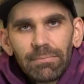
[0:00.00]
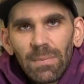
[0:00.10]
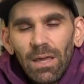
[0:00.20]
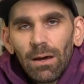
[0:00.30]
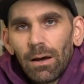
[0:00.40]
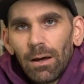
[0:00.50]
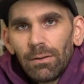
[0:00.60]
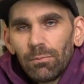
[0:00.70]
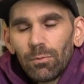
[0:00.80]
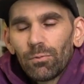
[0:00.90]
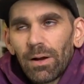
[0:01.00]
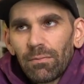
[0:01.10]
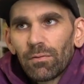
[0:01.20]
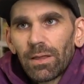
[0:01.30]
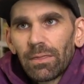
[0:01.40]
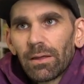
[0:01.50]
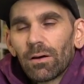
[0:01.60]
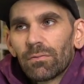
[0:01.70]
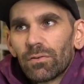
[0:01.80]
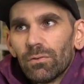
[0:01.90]
yeah, I will raffle that thing
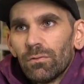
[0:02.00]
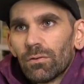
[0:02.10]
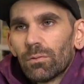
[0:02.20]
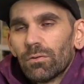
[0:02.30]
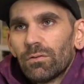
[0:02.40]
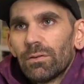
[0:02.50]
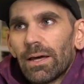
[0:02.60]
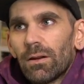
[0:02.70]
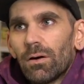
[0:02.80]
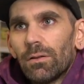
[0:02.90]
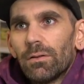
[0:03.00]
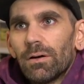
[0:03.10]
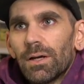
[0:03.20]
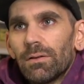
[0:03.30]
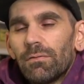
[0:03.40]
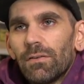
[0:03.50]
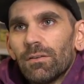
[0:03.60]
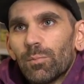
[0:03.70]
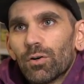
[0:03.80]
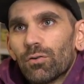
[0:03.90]
off too. So we'll do that on the
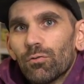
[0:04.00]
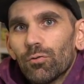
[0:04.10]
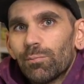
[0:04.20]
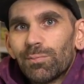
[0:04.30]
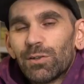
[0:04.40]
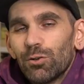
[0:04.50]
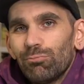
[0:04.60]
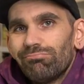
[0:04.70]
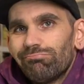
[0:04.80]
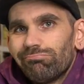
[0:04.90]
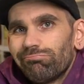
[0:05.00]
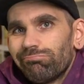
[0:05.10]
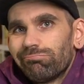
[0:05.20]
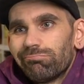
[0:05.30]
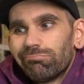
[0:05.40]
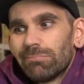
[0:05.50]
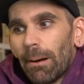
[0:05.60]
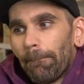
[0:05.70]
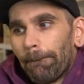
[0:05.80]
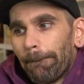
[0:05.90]
Facebook group too.
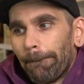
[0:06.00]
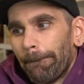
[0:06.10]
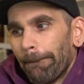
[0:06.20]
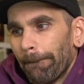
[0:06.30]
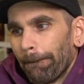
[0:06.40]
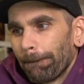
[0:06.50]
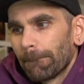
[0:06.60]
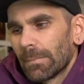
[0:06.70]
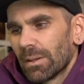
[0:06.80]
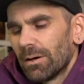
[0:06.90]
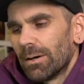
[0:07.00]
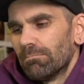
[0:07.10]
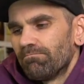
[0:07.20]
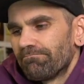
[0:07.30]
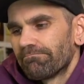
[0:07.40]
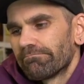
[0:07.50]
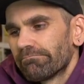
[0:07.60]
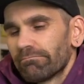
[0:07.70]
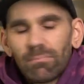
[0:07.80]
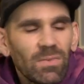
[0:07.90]
Yeah.
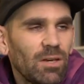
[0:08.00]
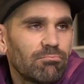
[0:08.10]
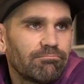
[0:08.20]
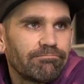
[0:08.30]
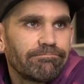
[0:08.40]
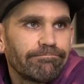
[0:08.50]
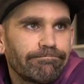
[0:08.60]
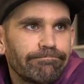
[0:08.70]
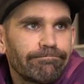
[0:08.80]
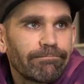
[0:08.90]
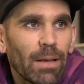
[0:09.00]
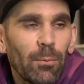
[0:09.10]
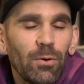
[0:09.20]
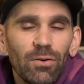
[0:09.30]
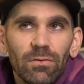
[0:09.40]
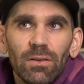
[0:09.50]
Yeah. I mean, we do have to